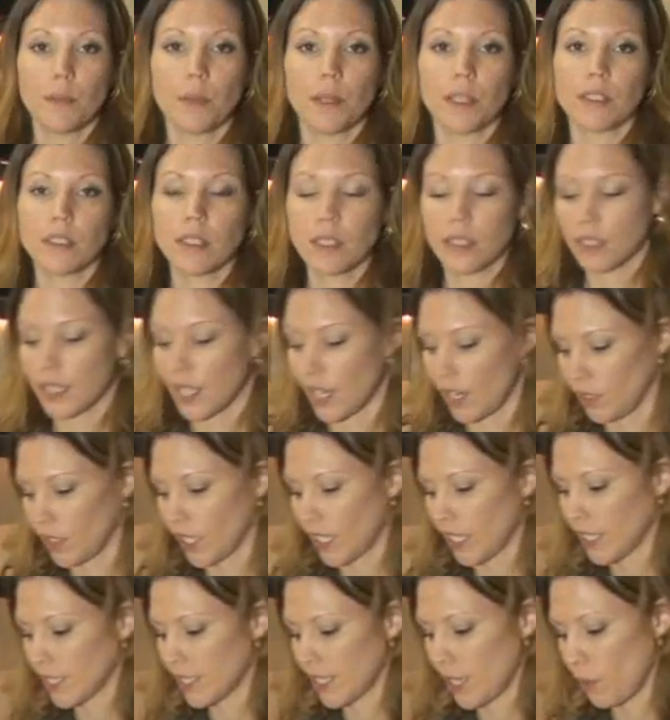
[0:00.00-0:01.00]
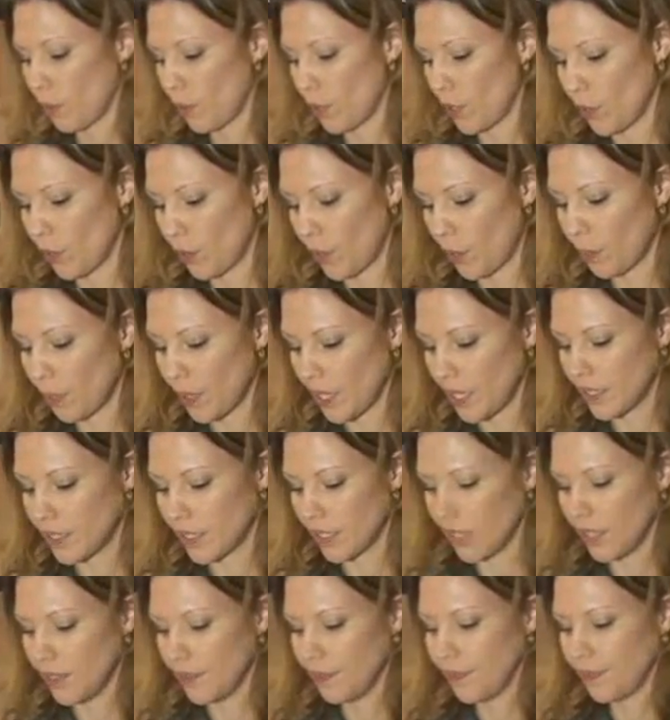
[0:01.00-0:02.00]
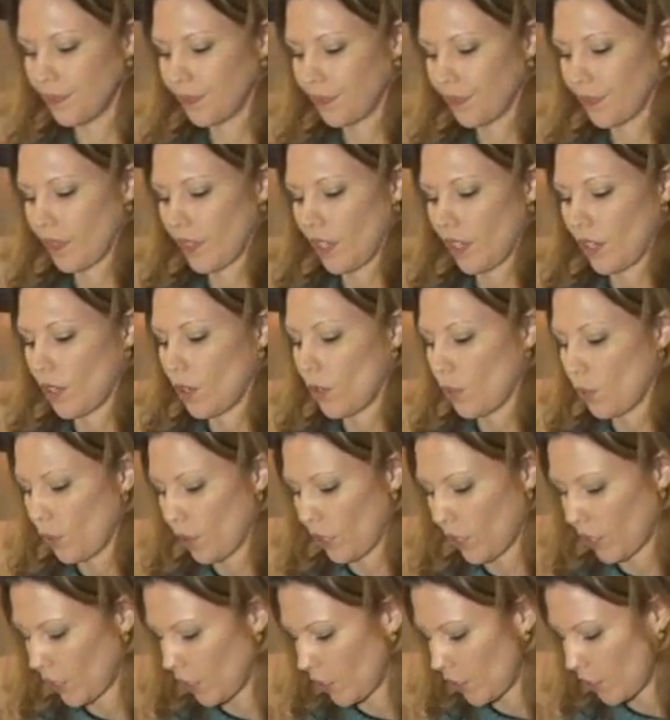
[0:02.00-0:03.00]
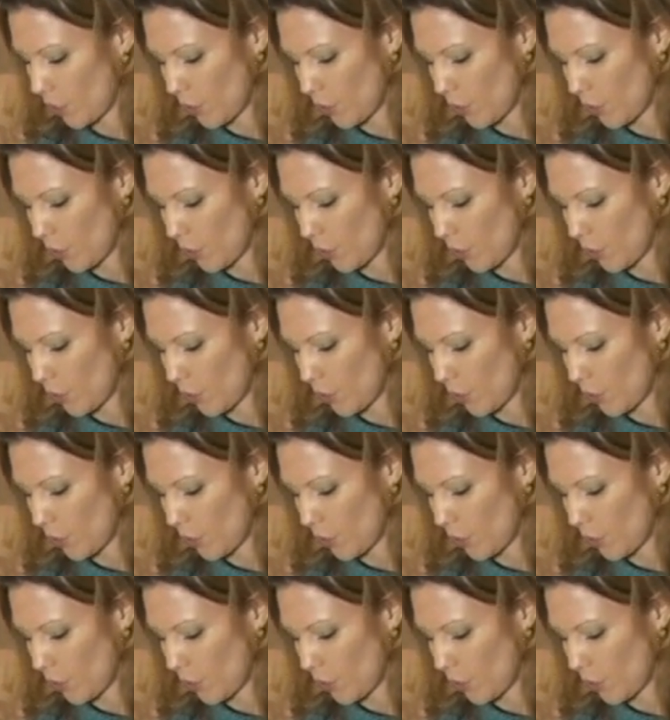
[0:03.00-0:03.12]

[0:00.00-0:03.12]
but since how, like I said, we're doing a pizza, we're going to